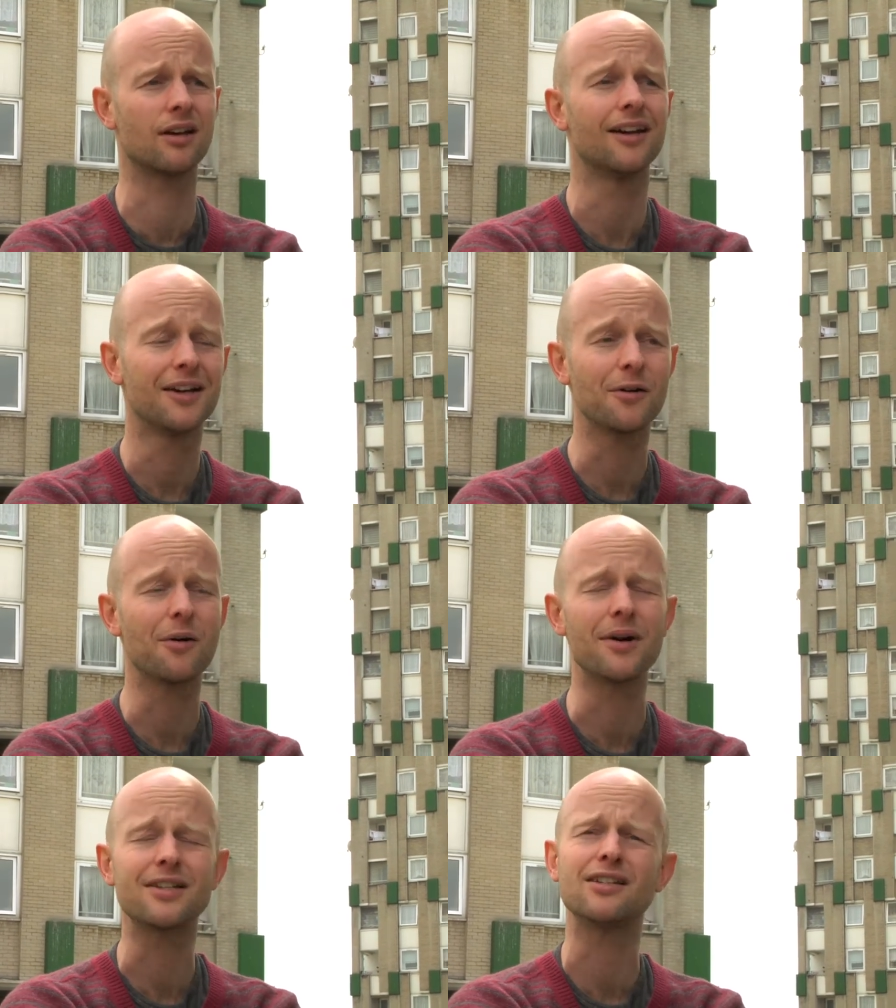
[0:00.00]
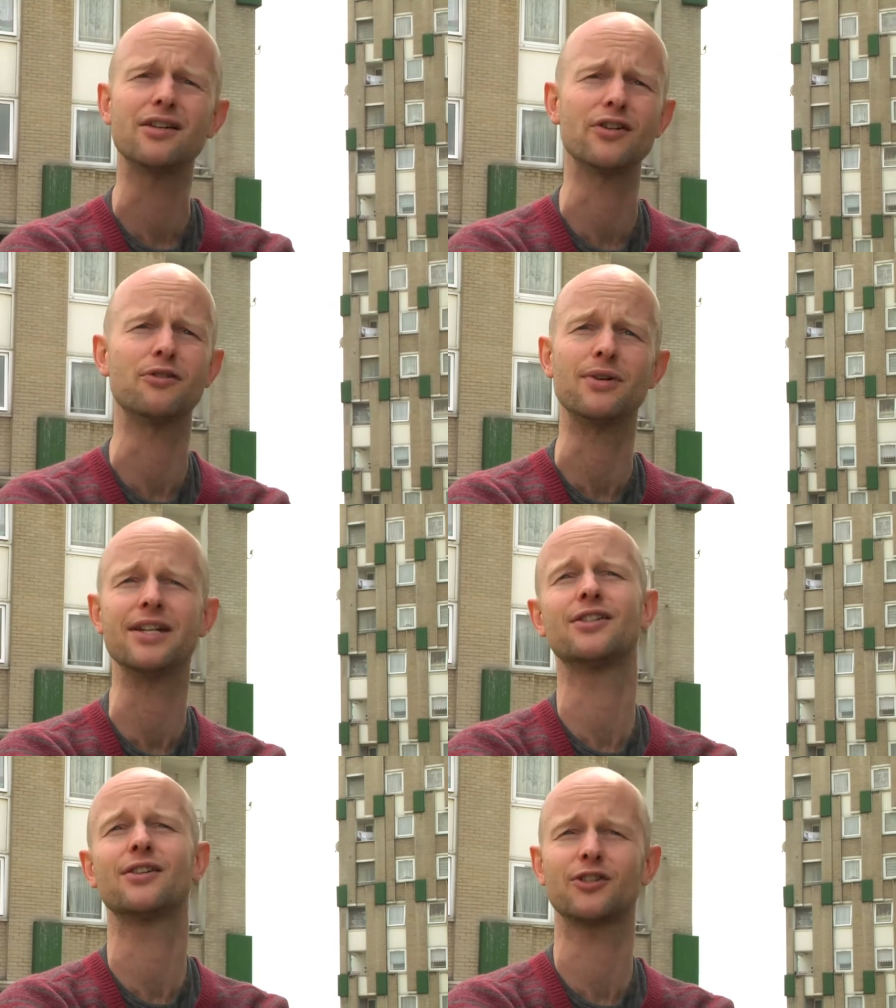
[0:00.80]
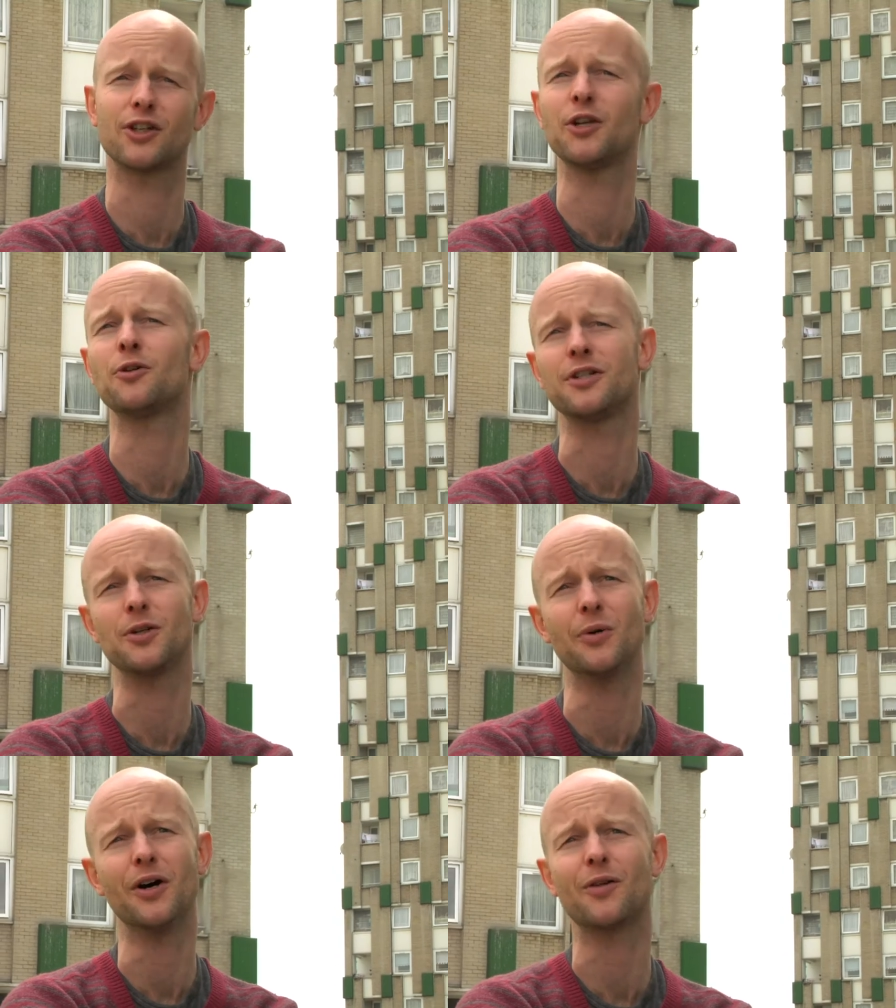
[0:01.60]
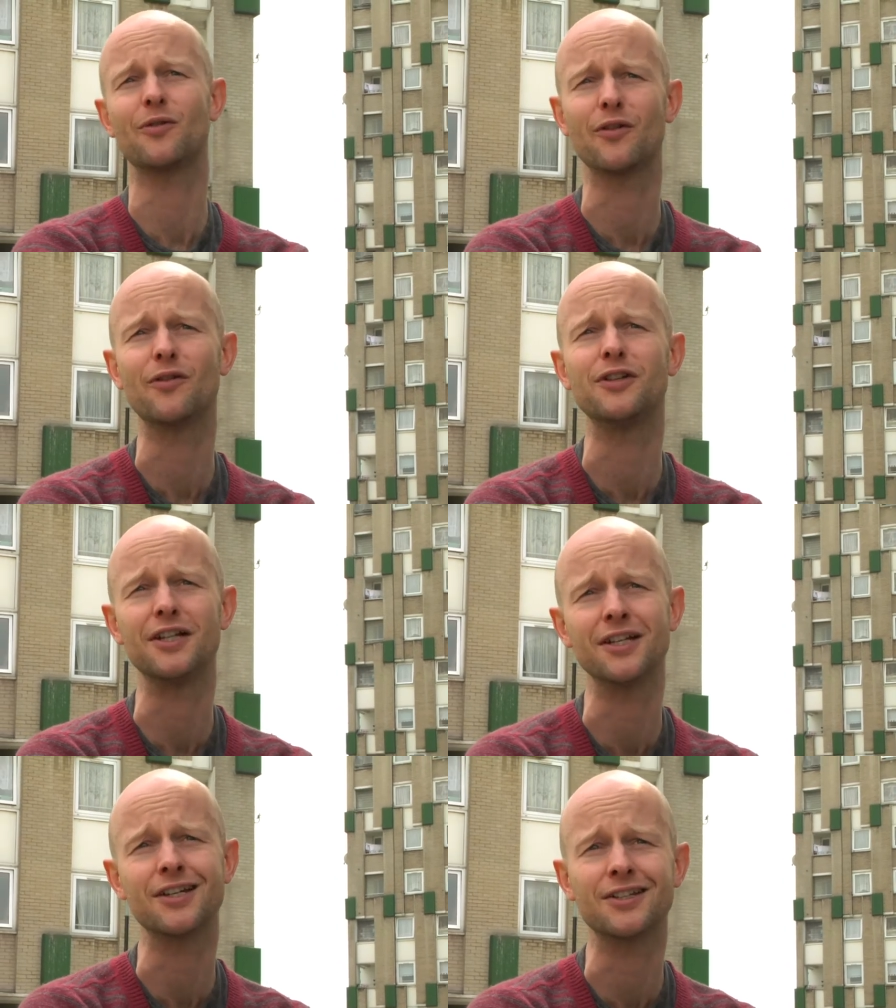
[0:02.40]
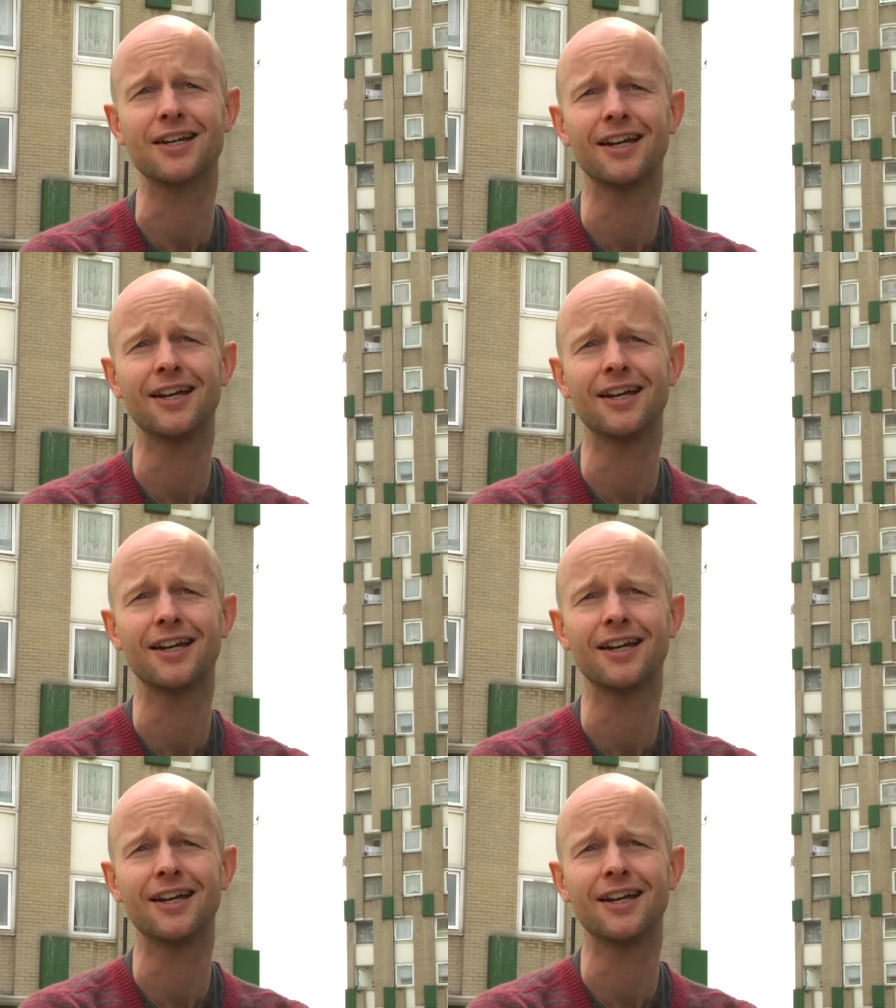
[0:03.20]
well, my CV reads security work for 15 years.